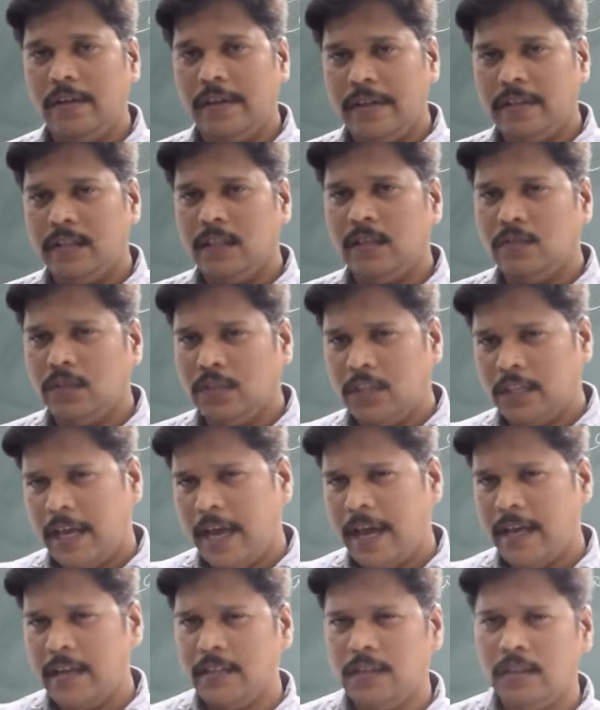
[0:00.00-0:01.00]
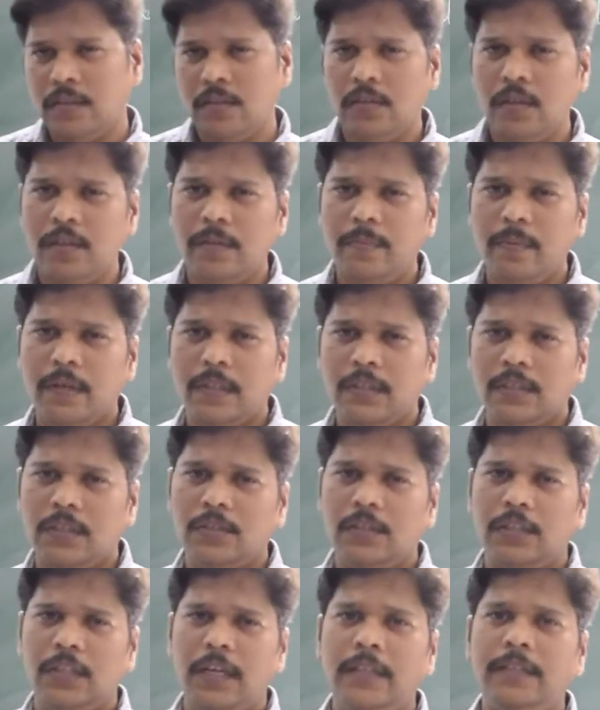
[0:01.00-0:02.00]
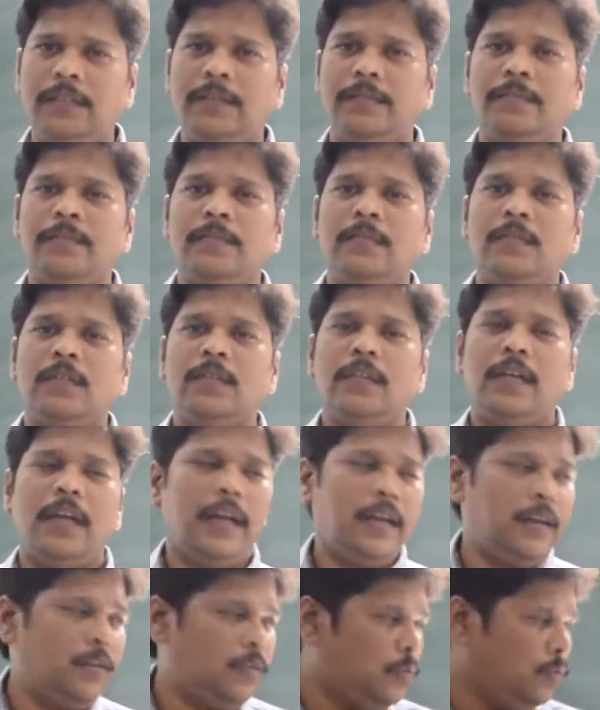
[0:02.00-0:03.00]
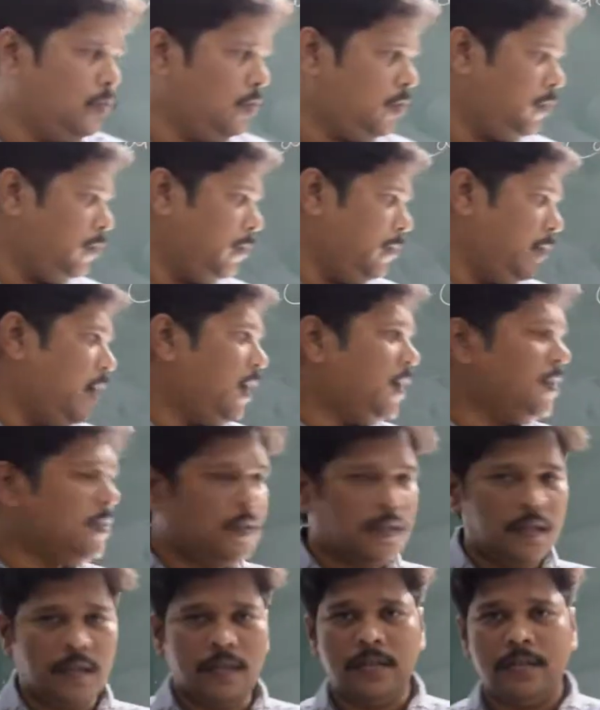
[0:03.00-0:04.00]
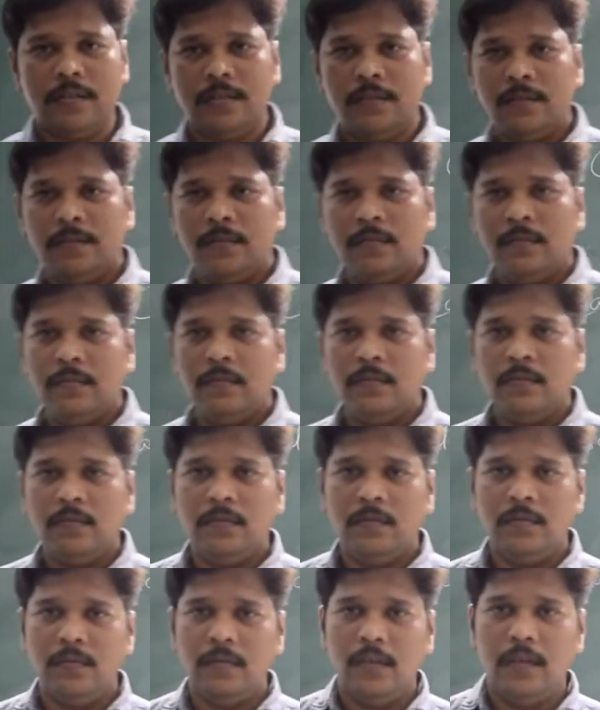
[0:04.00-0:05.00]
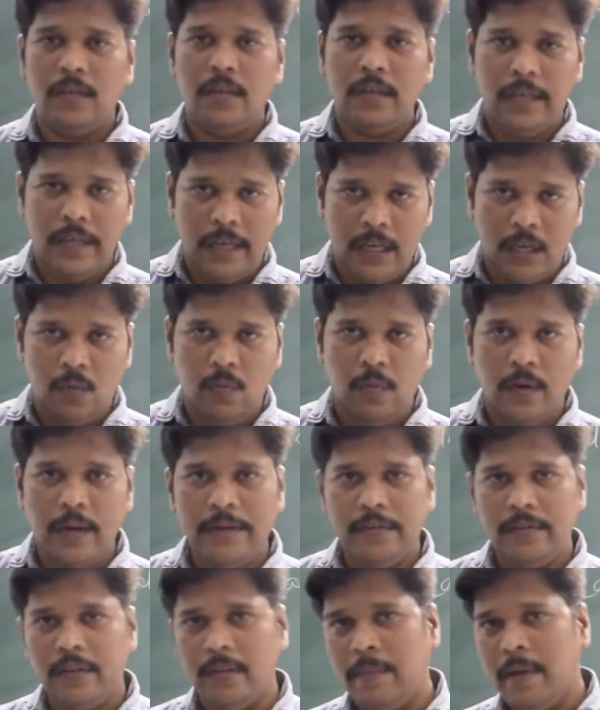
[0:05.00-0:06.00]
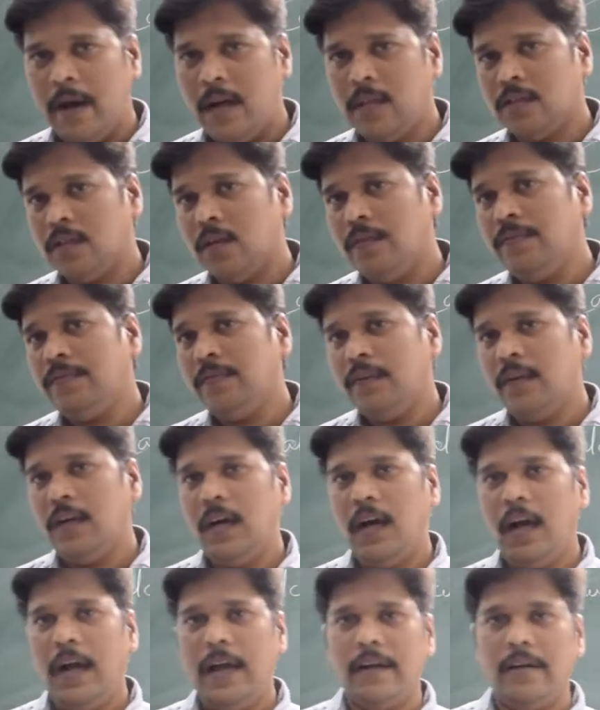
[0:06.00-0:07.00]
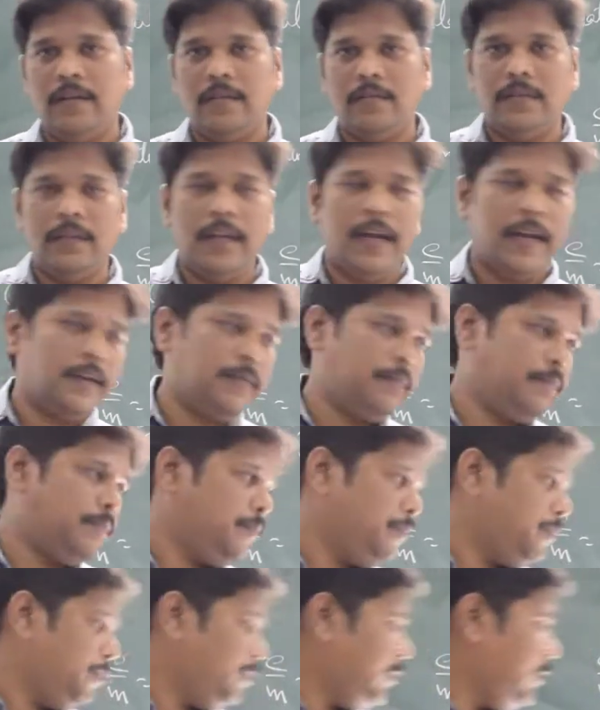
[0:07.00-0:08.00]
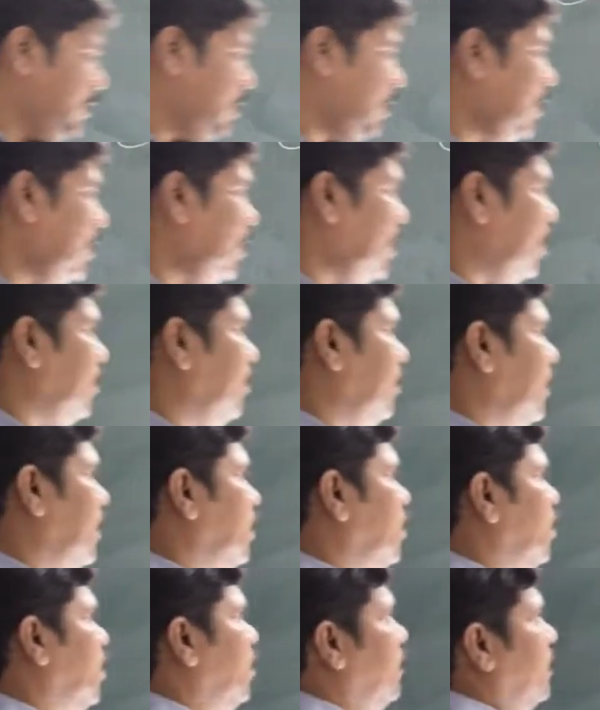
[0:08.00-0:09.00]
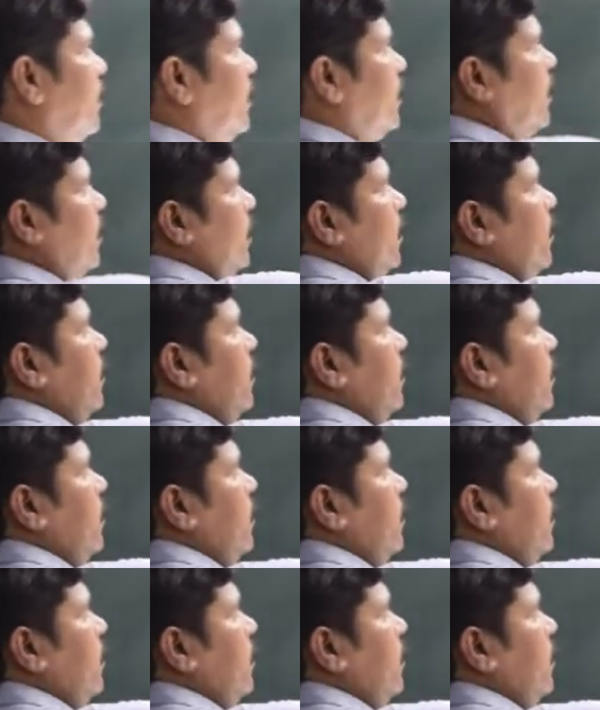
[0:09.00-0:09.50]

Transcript: you can say which carries a unit positive charge, and whose mass is equal to the mass of hydrogen atom. Okay, we'll go with,